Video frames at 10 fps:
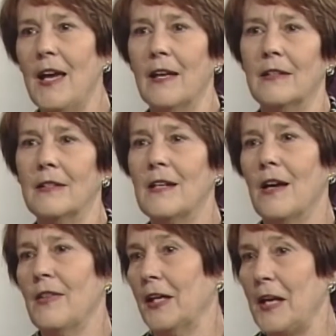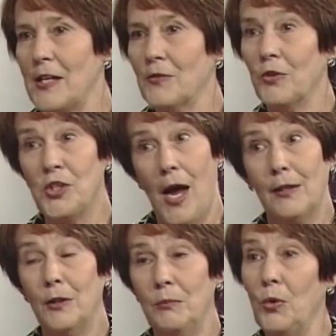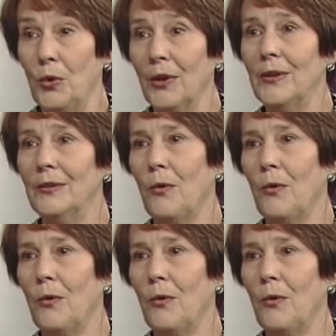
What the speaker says: and they can ask for Jacqueline Moore,